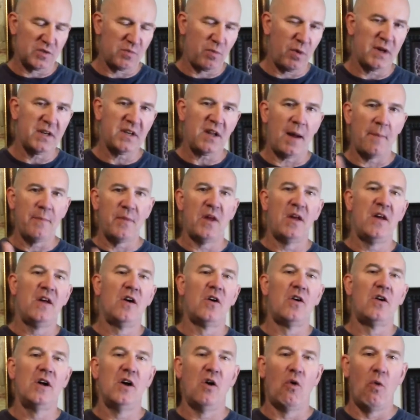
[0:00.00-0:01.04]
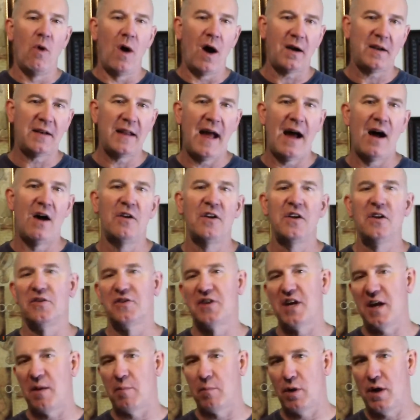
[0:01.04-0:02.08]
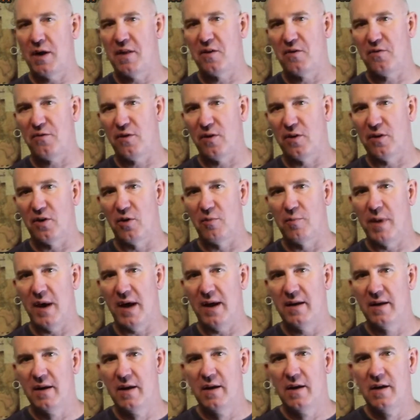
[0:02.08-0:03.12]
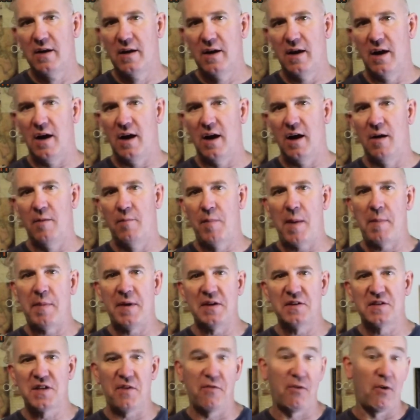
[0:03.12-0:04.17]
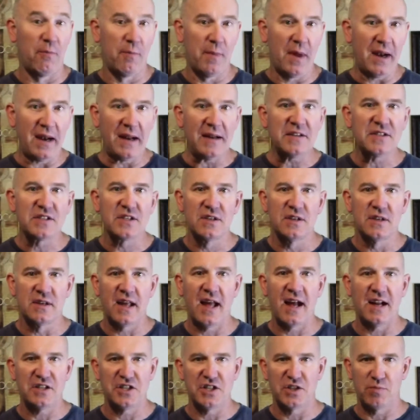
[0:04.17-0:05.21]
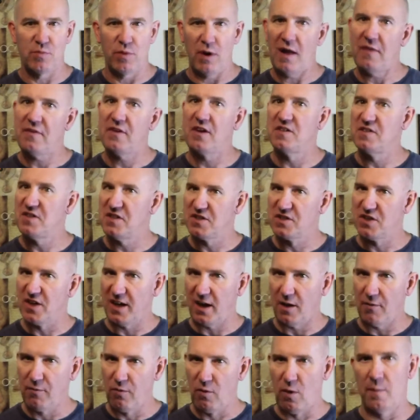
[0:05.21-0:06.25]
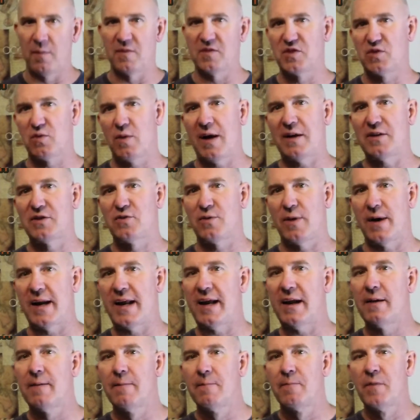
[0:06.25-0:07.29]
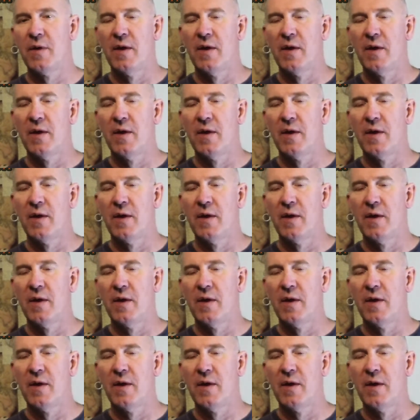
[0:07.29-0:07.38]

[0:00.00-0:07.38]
sprint up the hill, he'll walk down, he'll take a breather for a little bit, maybe several minutes, and catch his breath because it's like a form of strength training.